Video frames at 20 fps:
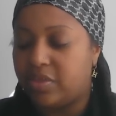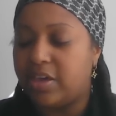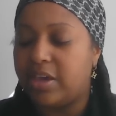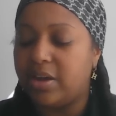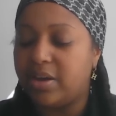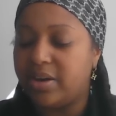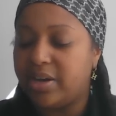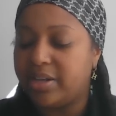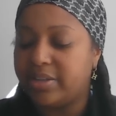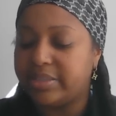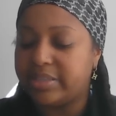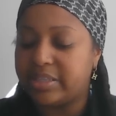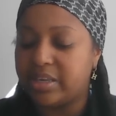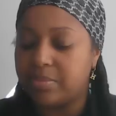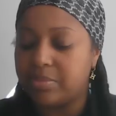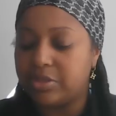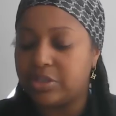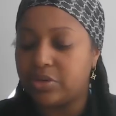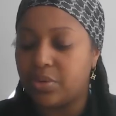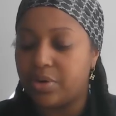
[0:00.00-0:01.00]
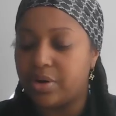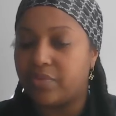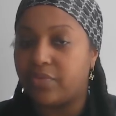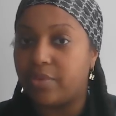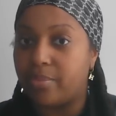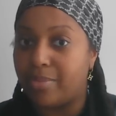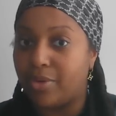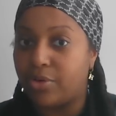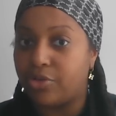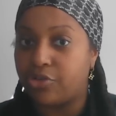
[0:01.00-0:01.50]
There is some sort
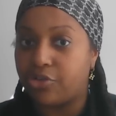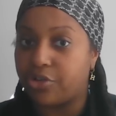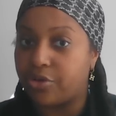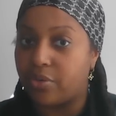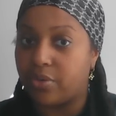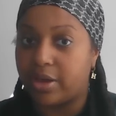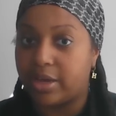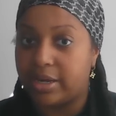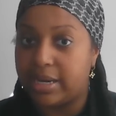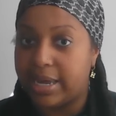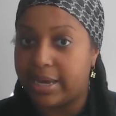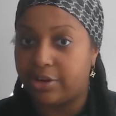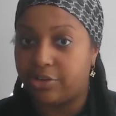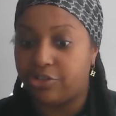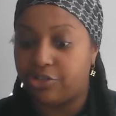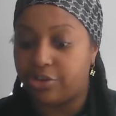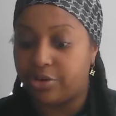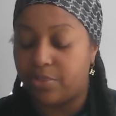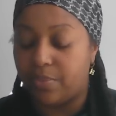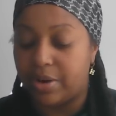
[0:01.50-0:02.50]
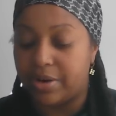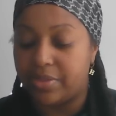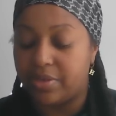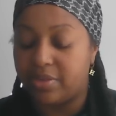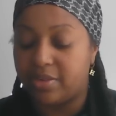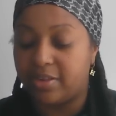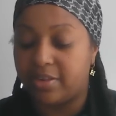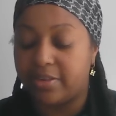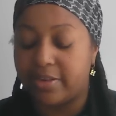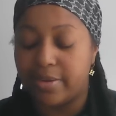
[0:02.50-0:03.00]
of emotional connection,
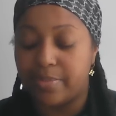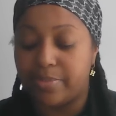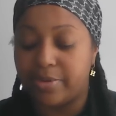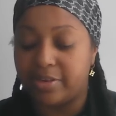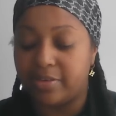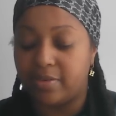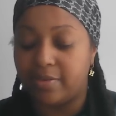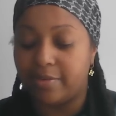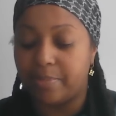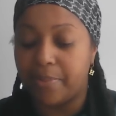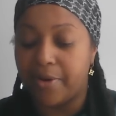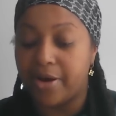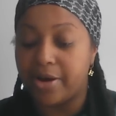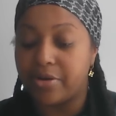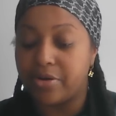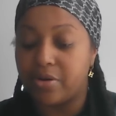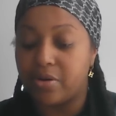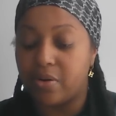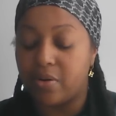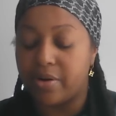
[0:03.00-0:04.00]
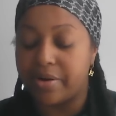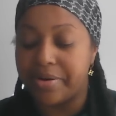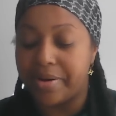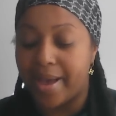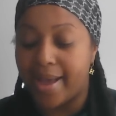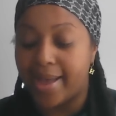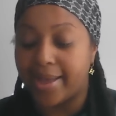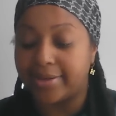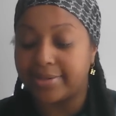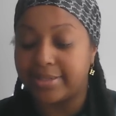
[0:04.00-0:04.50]
whether this is a business partner or
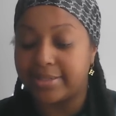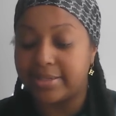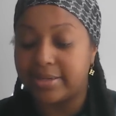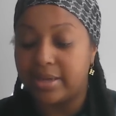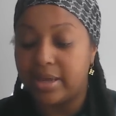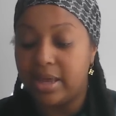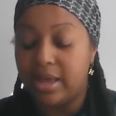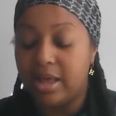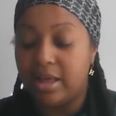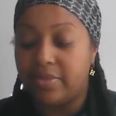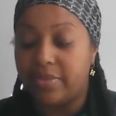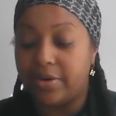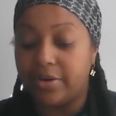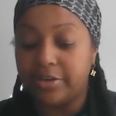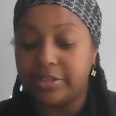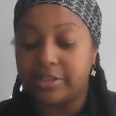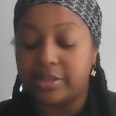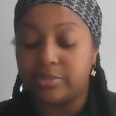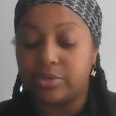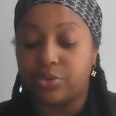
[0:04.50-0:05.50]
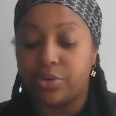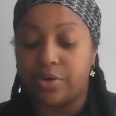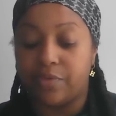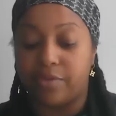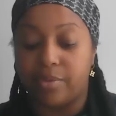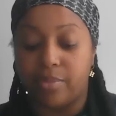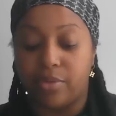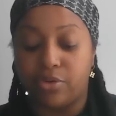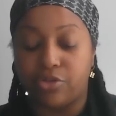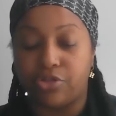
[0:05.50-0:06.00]
not. There is some sort
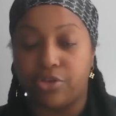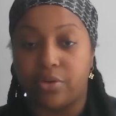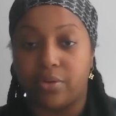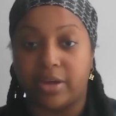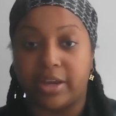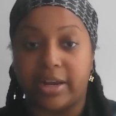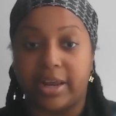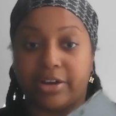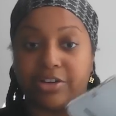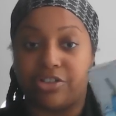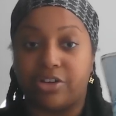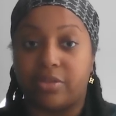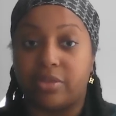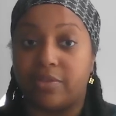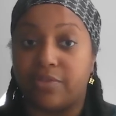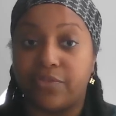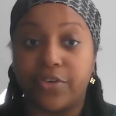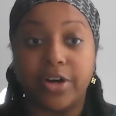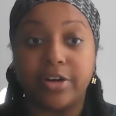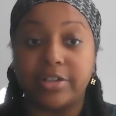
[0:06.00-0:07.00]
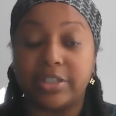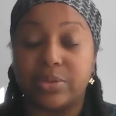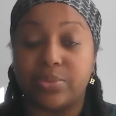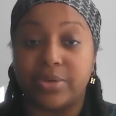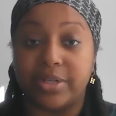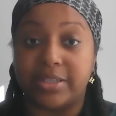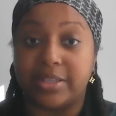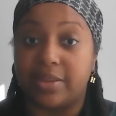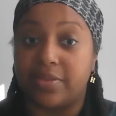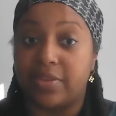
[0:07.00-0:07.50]
of emotional connection. The first
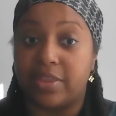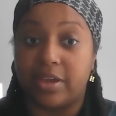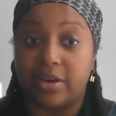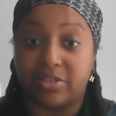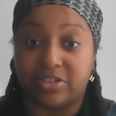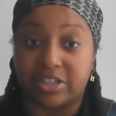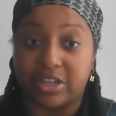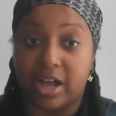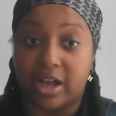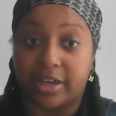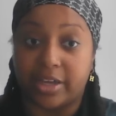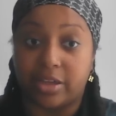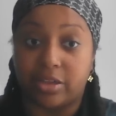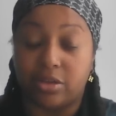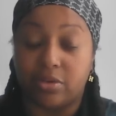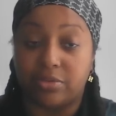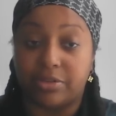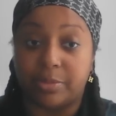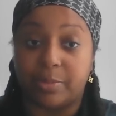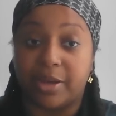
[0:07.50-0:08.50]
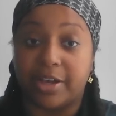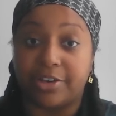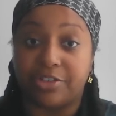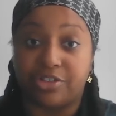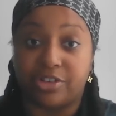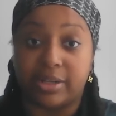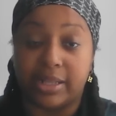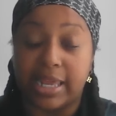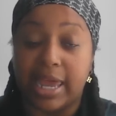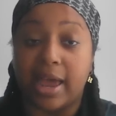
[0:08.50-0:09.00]
reason they're stalking you is
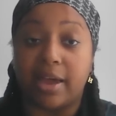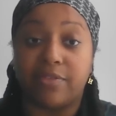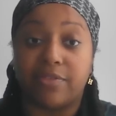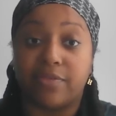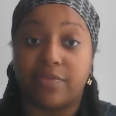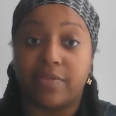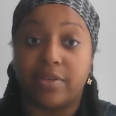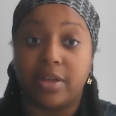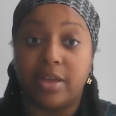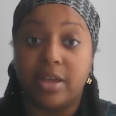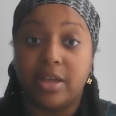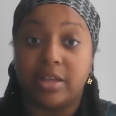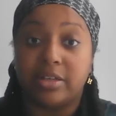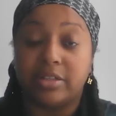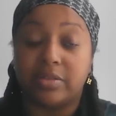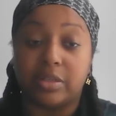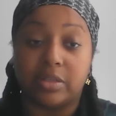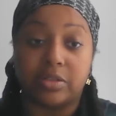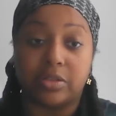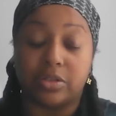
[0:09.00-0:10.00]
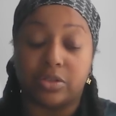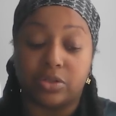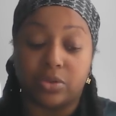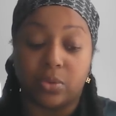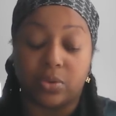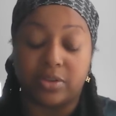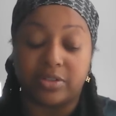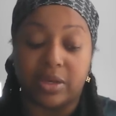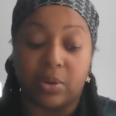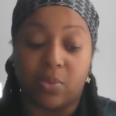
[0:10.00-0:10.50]
because you left. Six of
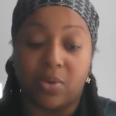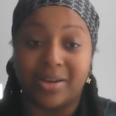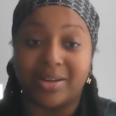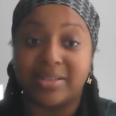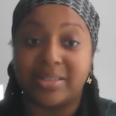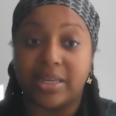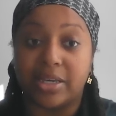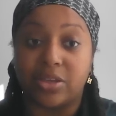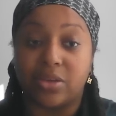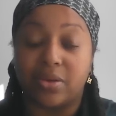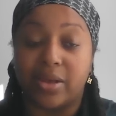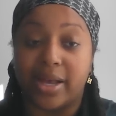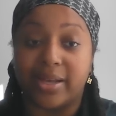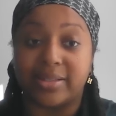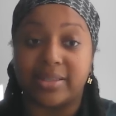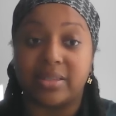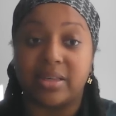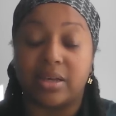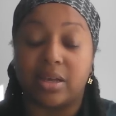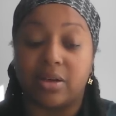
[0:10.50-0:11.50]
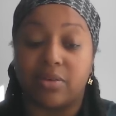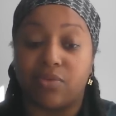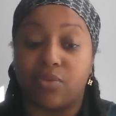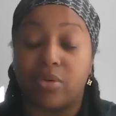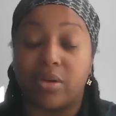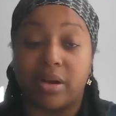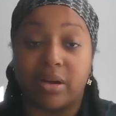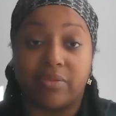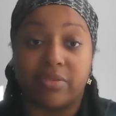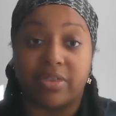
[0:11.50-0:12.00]
Swords. I want to say you got sick of
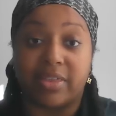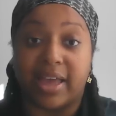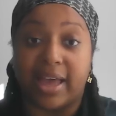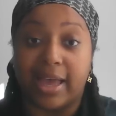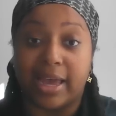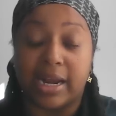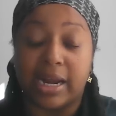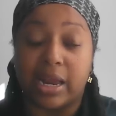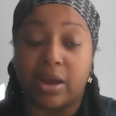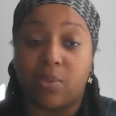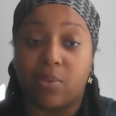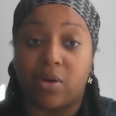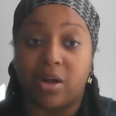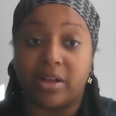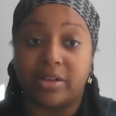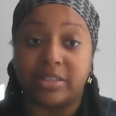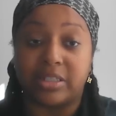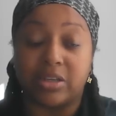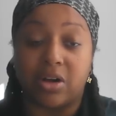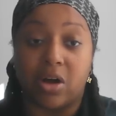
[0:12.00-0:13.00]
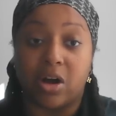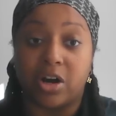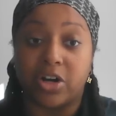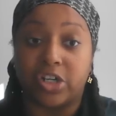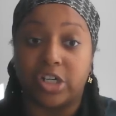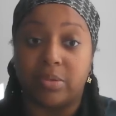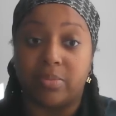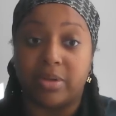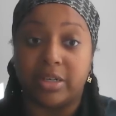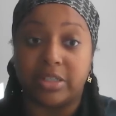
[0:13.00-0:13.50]
whatever the headache was, the
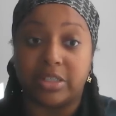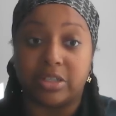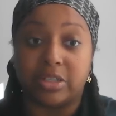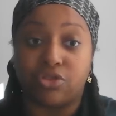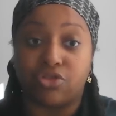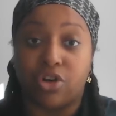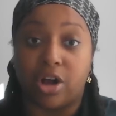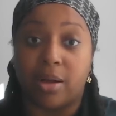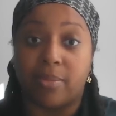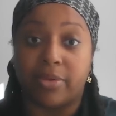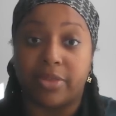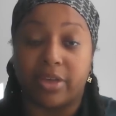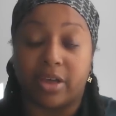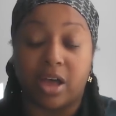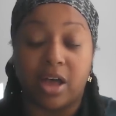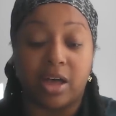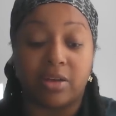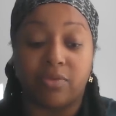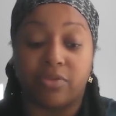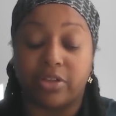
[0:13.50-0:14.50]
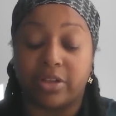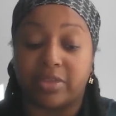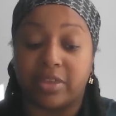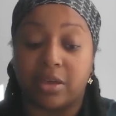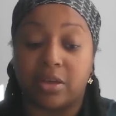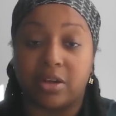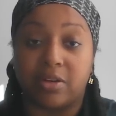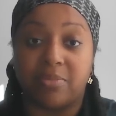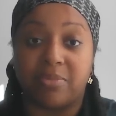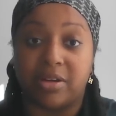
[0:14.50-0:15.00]
arguments, the drama, the conflict.
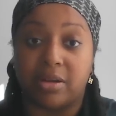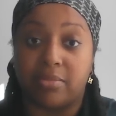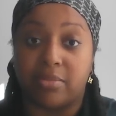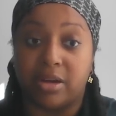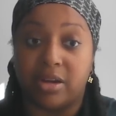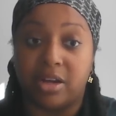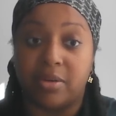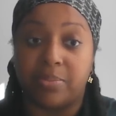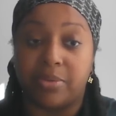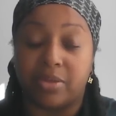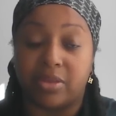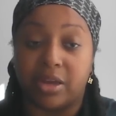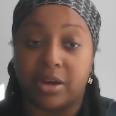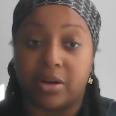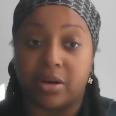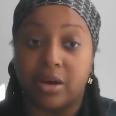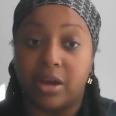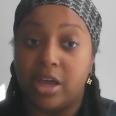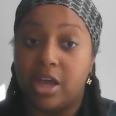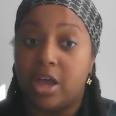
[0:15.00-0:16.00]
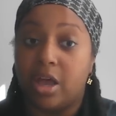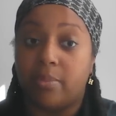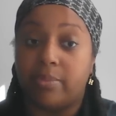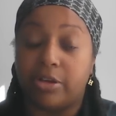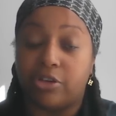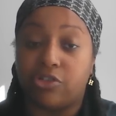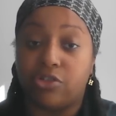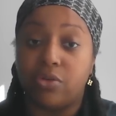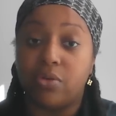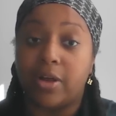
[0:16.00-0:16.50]
They could have been a manipulator,
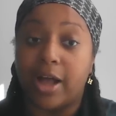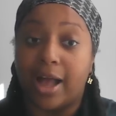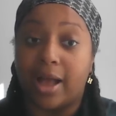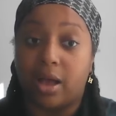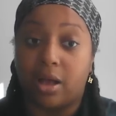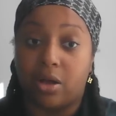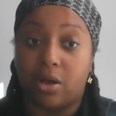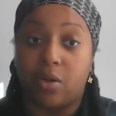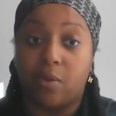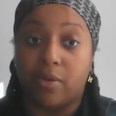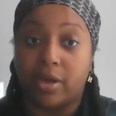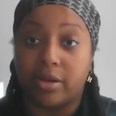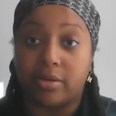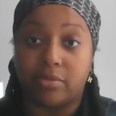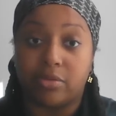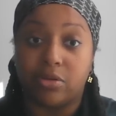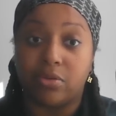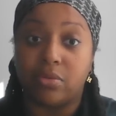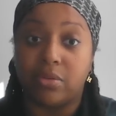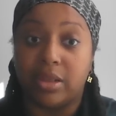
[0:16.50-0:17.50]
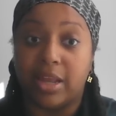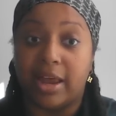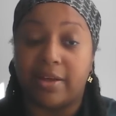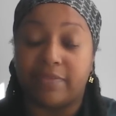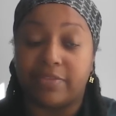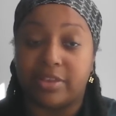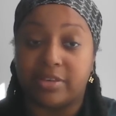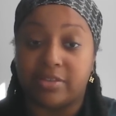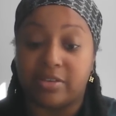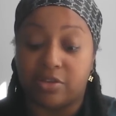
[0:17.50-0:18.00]
but you got going. You
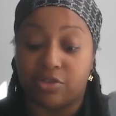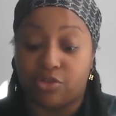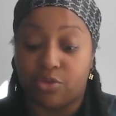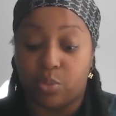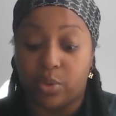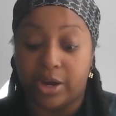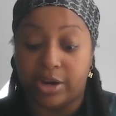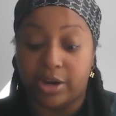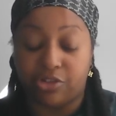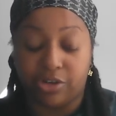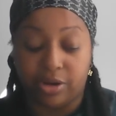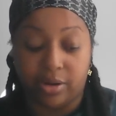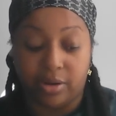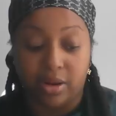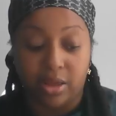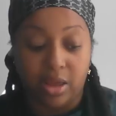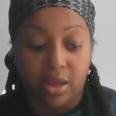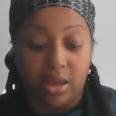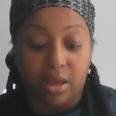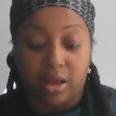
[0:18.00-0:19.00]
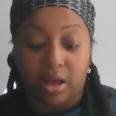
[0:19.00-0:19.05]
left the situation.